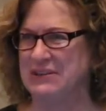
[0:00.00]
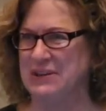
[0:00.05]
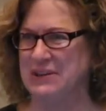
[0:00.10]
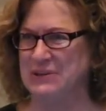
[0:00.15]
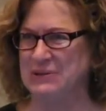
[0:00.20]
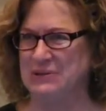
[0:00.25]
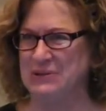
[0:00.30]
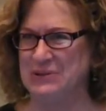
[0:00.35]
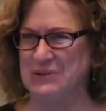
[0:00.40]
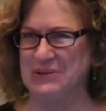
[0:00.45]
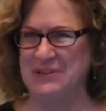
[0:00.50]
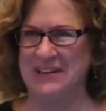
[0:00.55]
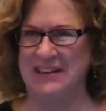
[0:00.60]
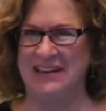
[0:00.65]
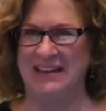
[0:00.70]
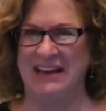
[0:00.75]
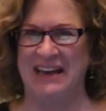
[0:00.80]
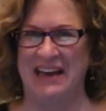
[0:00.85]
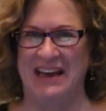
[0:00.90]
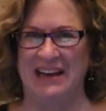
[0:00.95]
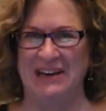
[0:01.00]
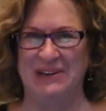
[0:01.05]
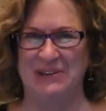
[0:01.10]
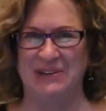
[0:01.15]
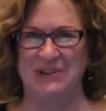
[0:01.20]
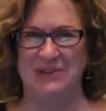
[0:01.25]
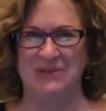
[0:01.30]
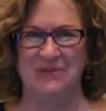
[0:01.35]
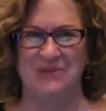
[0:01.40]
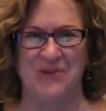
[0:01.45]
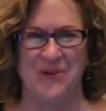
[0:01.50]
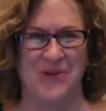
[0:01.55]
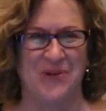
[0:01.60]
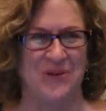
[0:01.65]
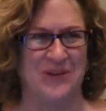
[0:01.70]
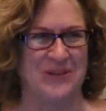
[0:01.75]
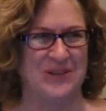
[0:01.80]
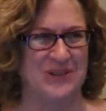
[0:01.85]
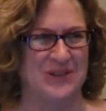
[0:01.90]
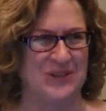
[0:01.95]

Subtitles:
that you're doing and looking forward